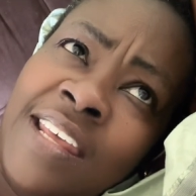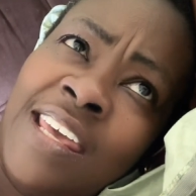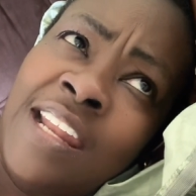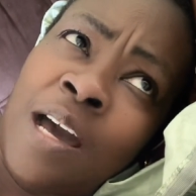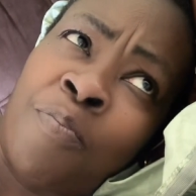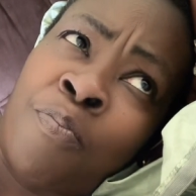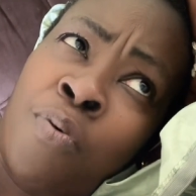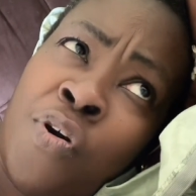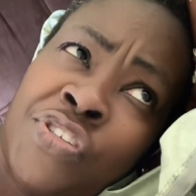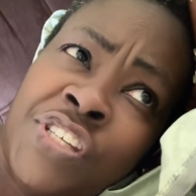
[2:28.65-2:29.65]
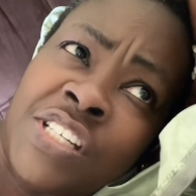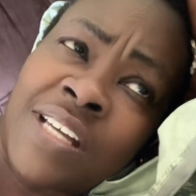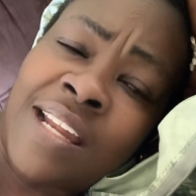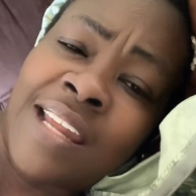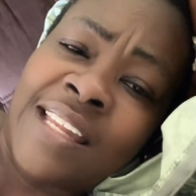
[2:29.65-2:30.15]
in a
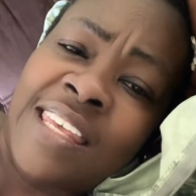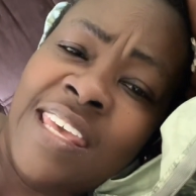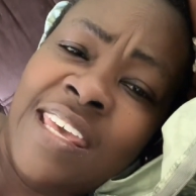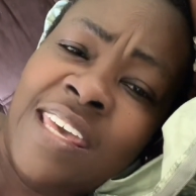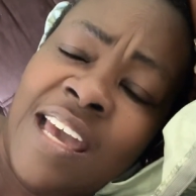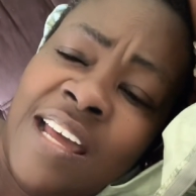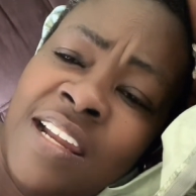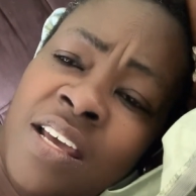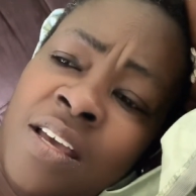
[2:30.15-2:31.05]
position that he can